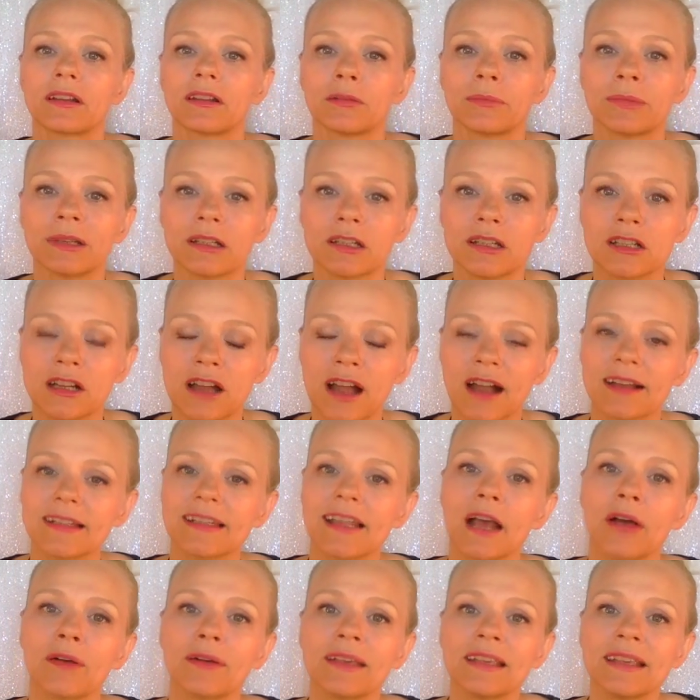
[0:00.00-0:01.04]
You'll be shocked
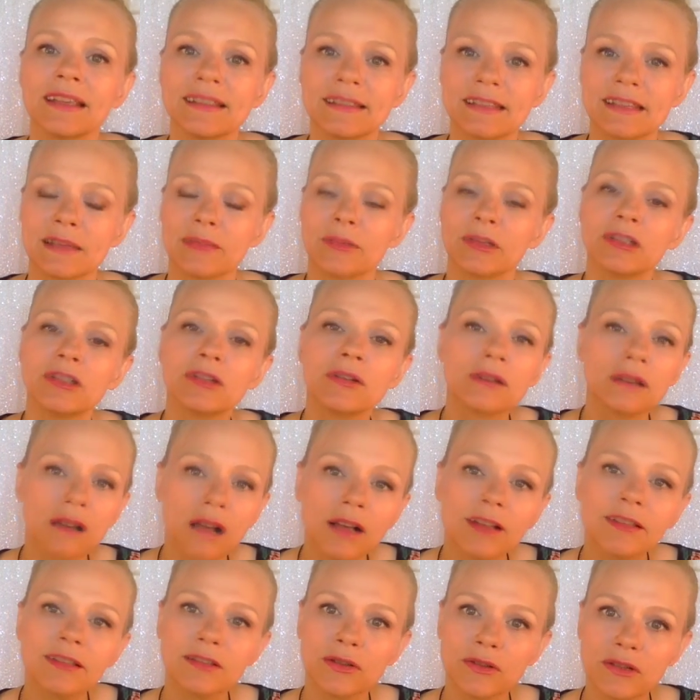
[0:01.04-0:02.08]
how easy. But you can
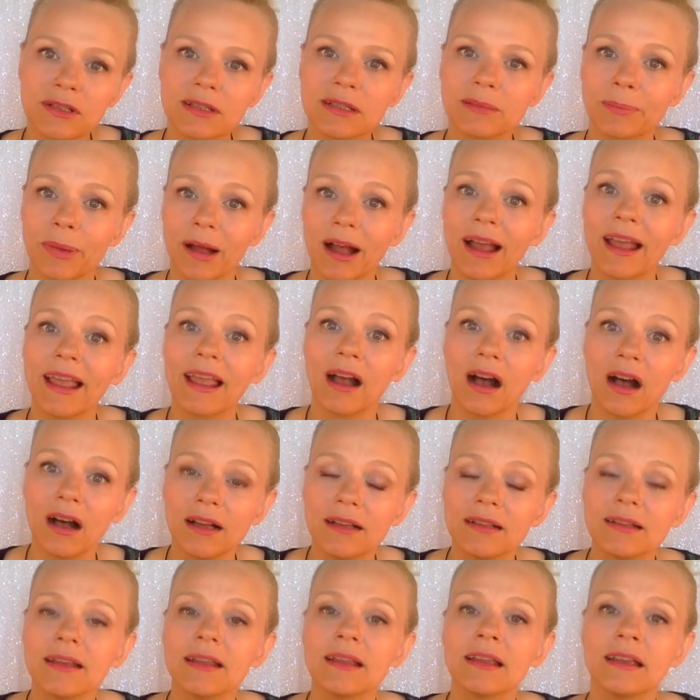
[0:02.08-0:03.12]
also just buy
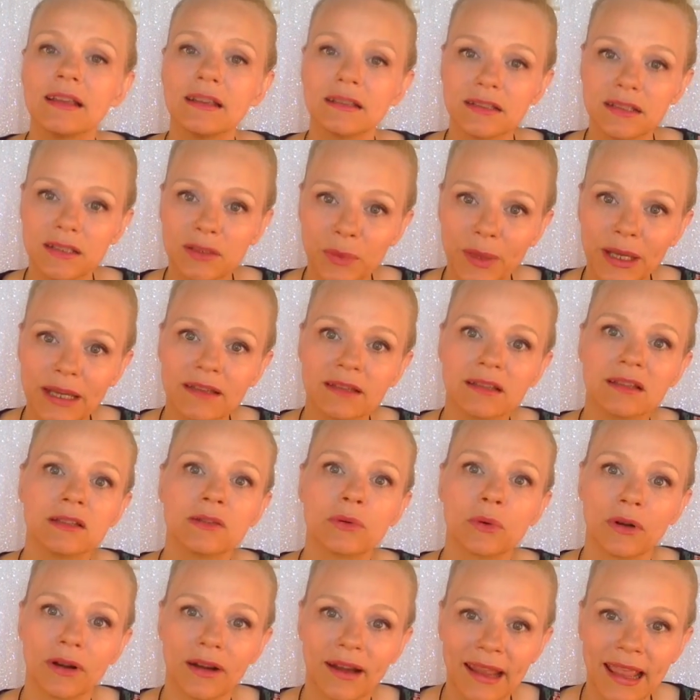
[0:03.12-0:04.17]

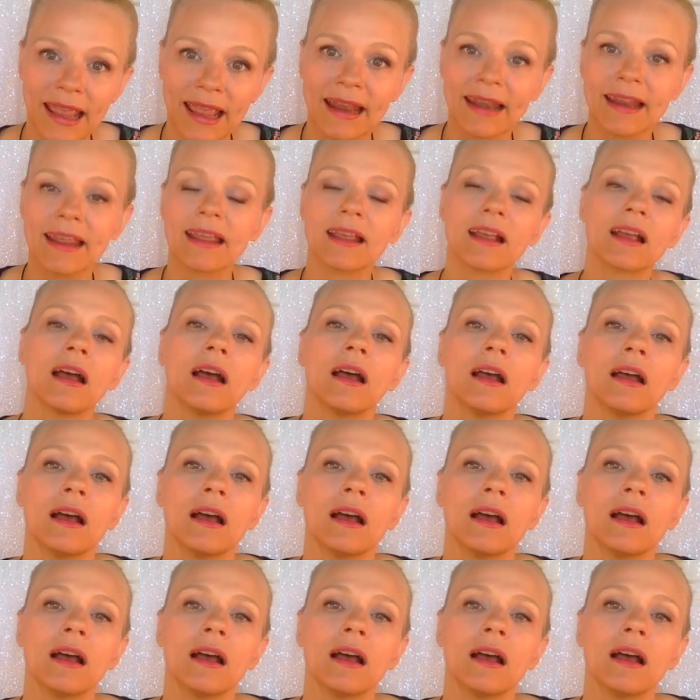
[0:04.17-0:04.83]
unsweetened organic